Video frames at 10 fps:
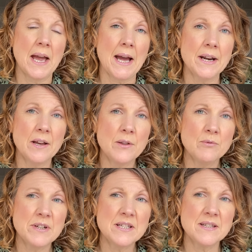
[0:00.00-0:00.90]
Another
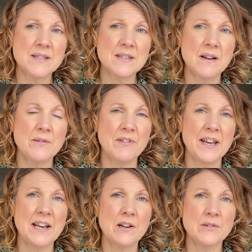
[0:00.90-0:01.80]
recent
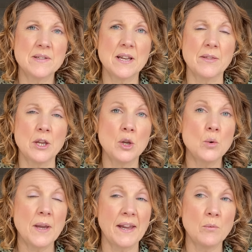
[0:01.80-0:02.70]
survey looked at the
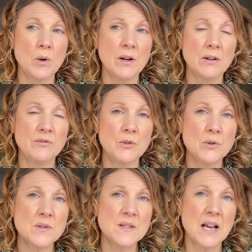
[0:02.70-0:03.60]
UK
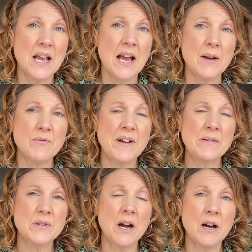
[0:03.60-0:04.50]
workforce and
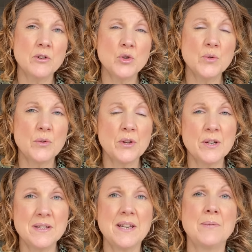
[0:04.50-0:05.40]
found a
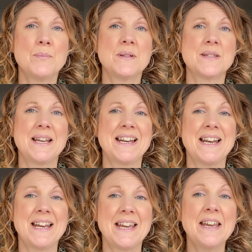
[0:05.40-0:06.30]
113%
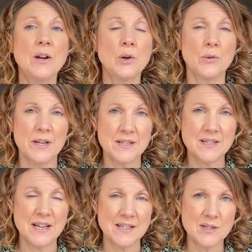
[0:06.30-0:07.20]

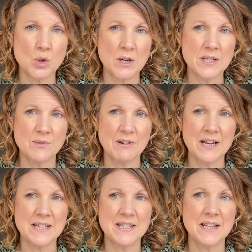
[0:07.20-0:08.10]
increase in stress
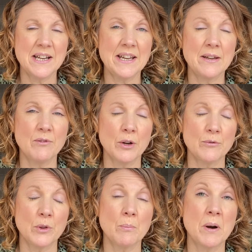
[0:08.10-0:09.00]
related leave
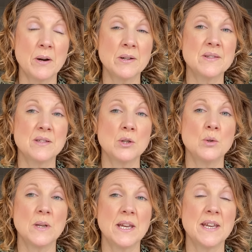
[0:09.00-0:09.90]
over the past two
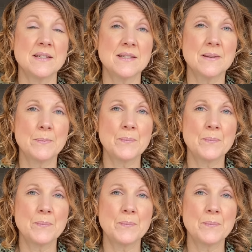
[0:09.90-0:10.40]
years.